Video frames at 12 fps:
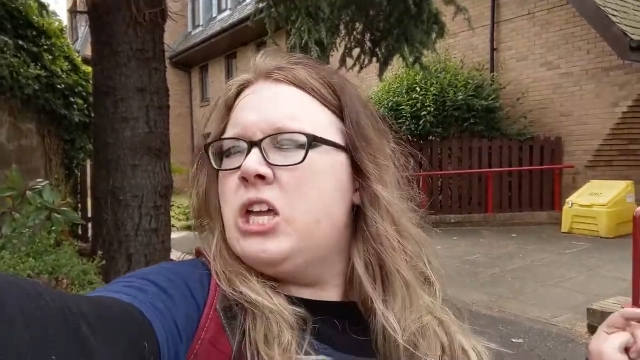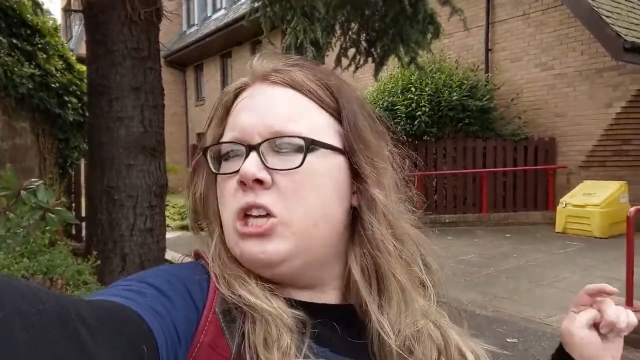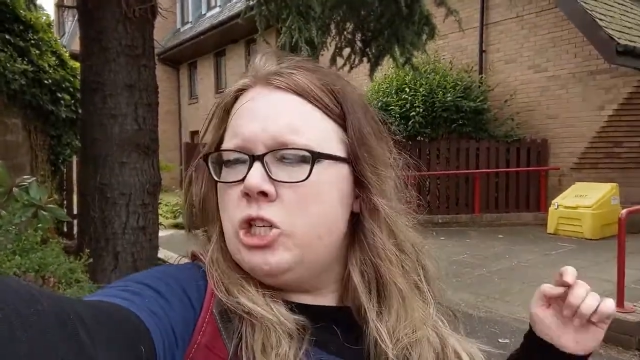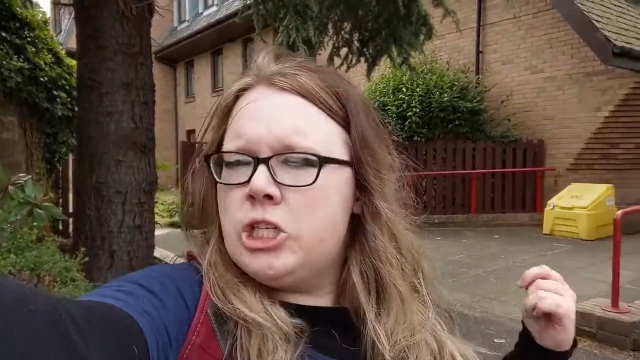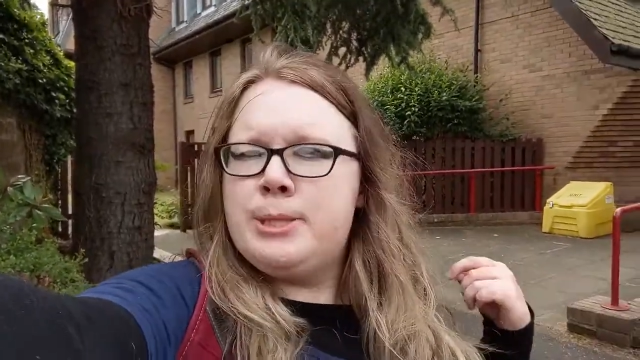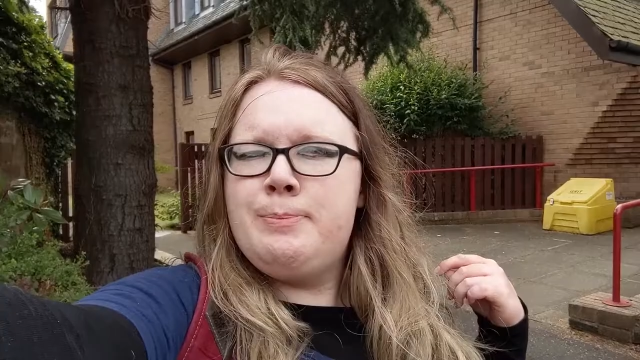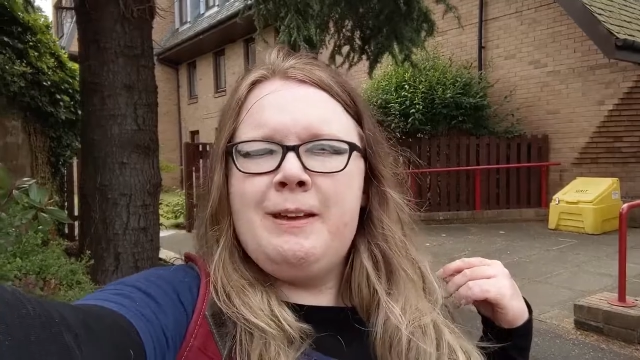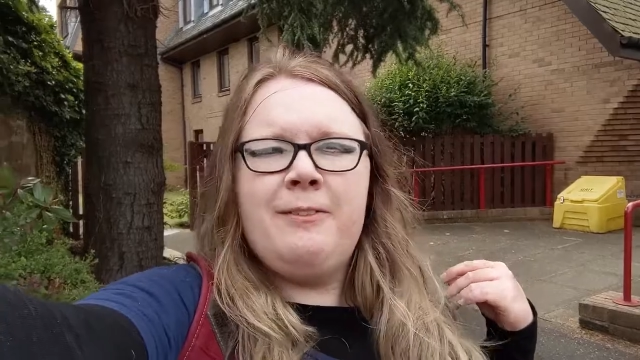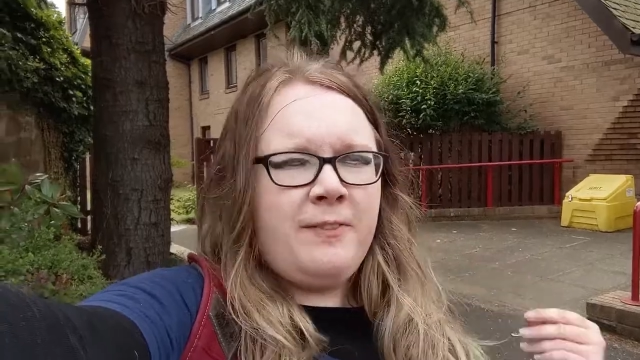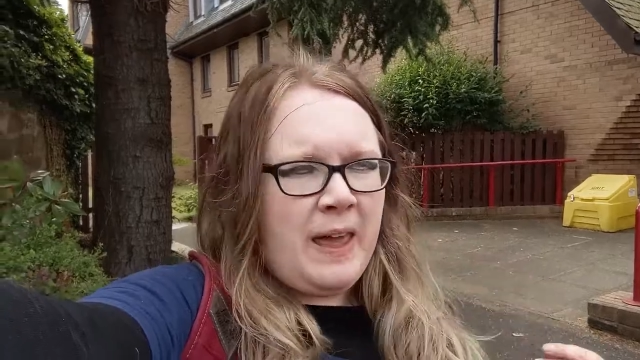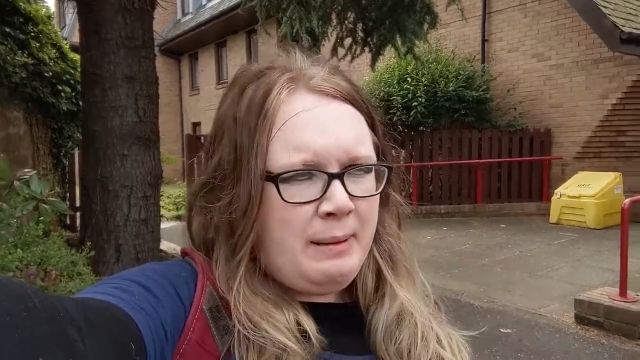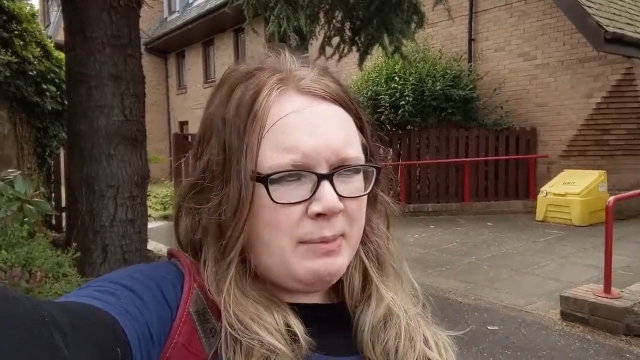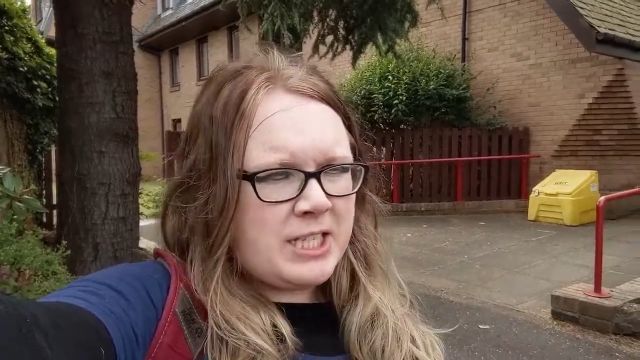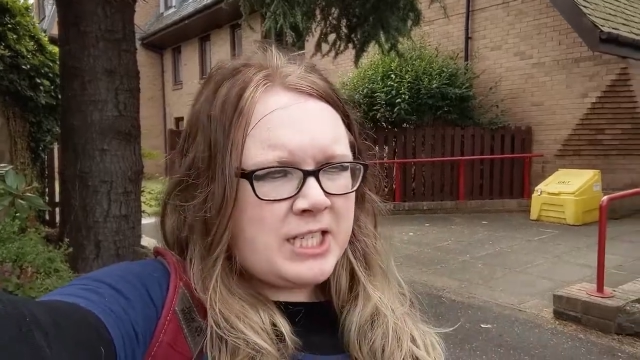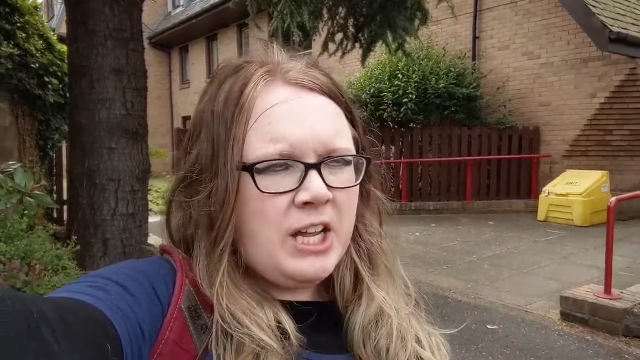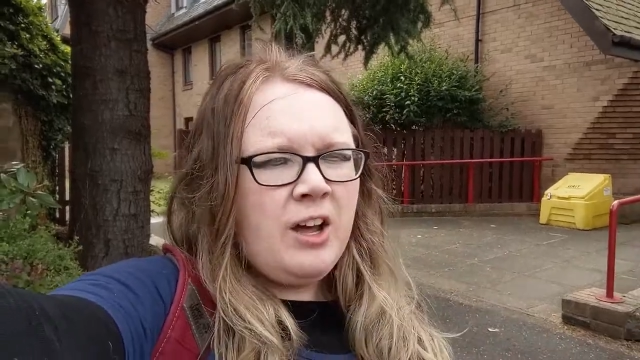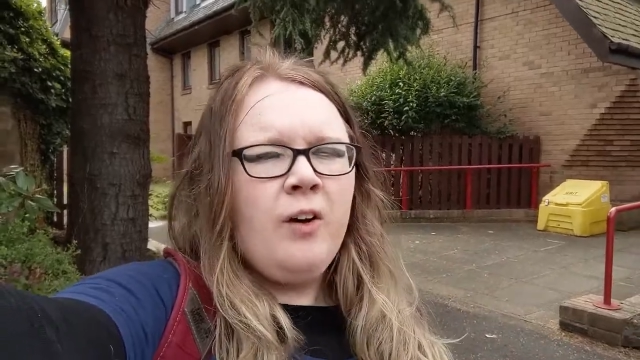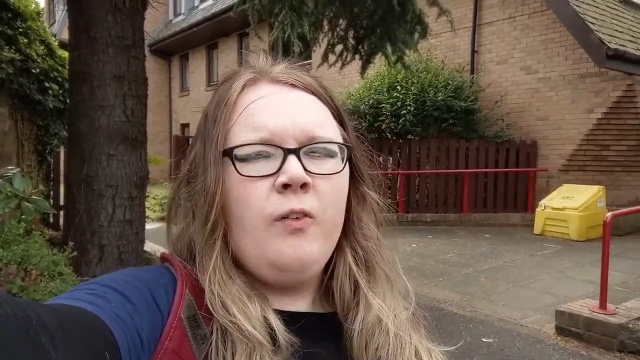used to be
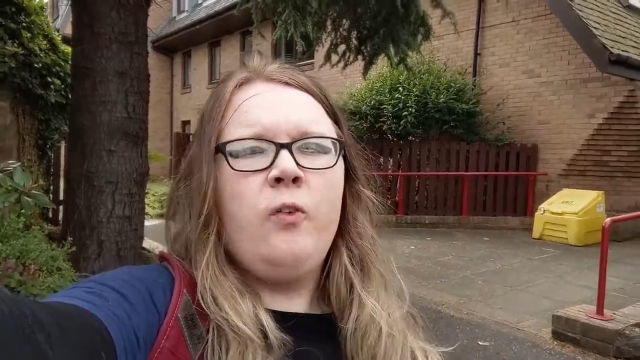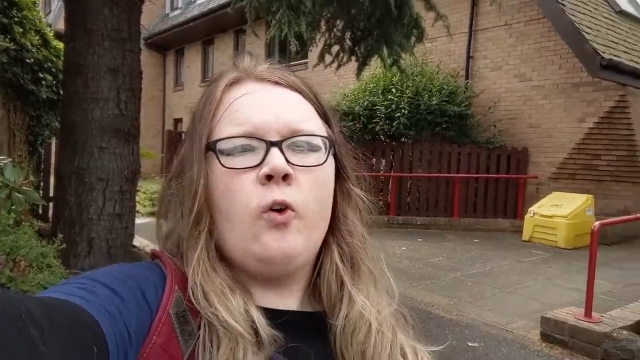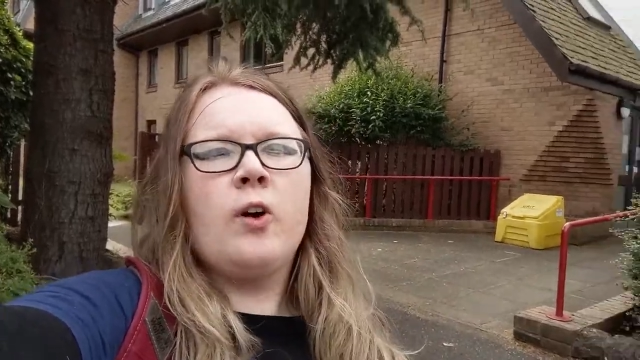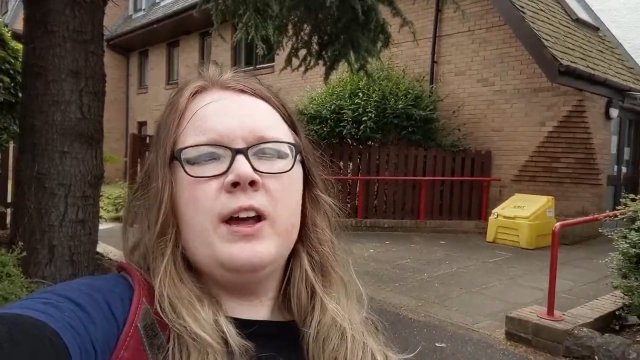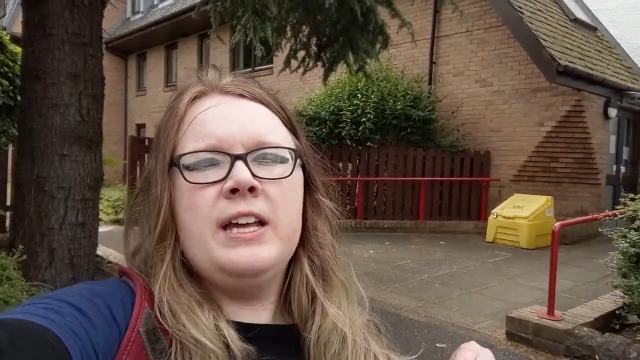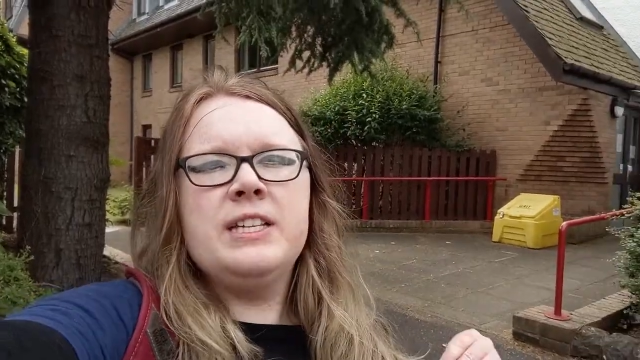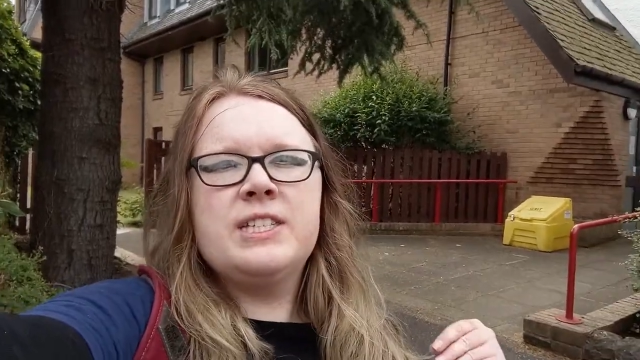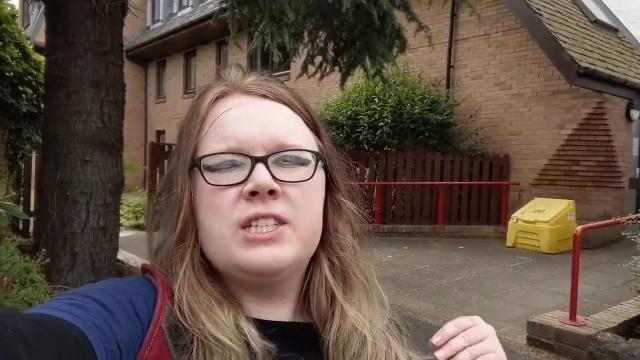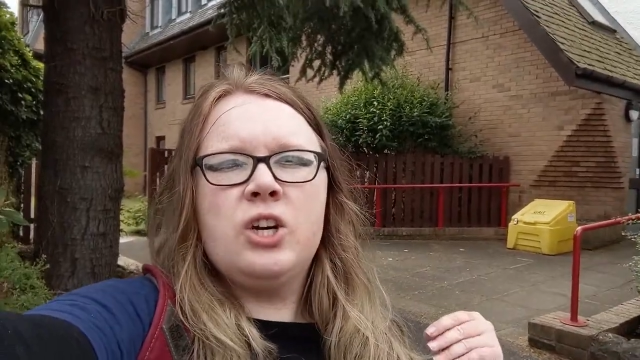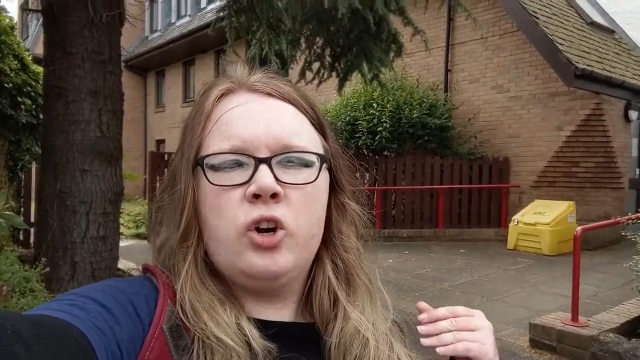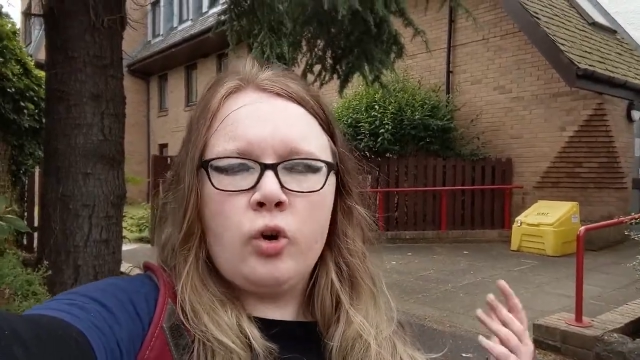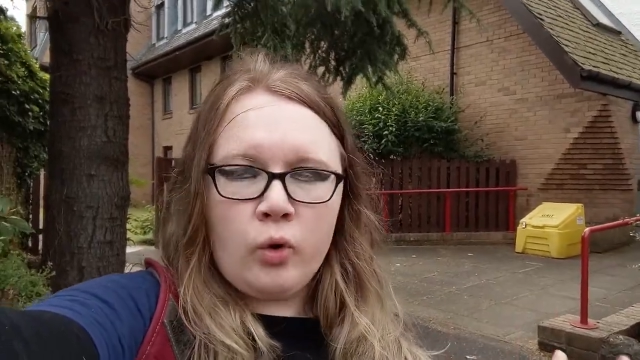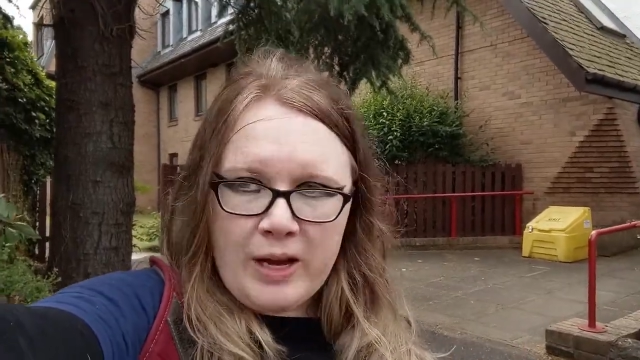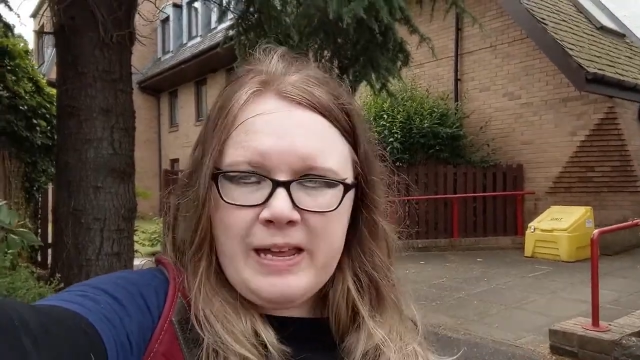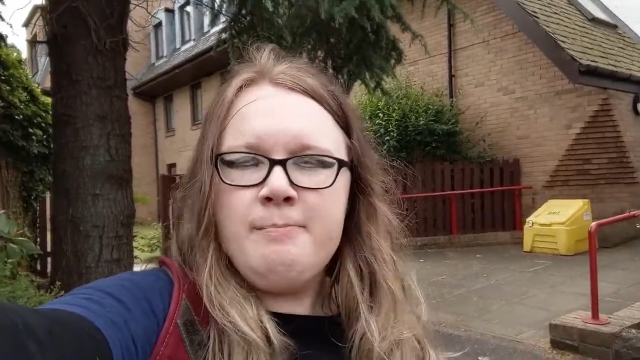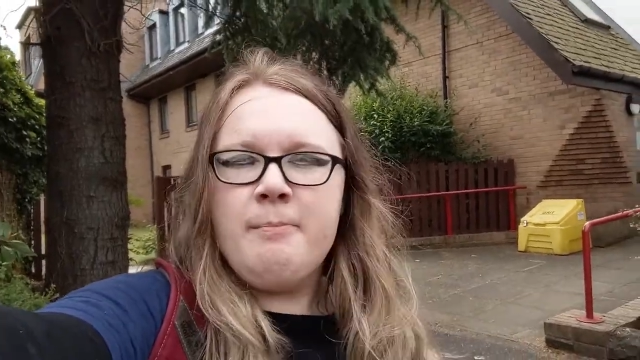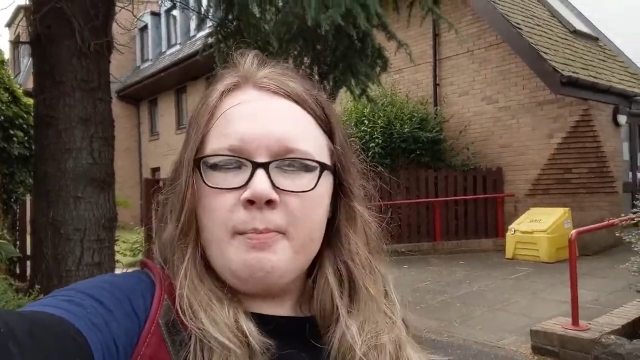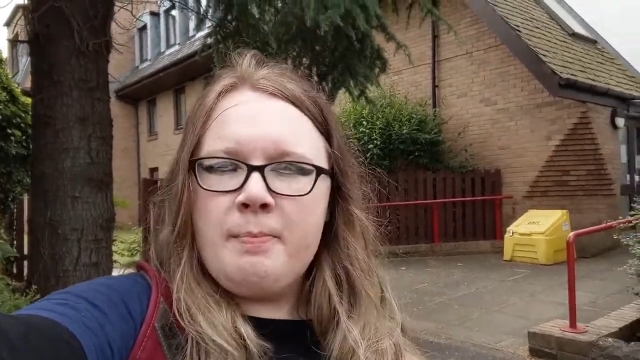famous for its cream.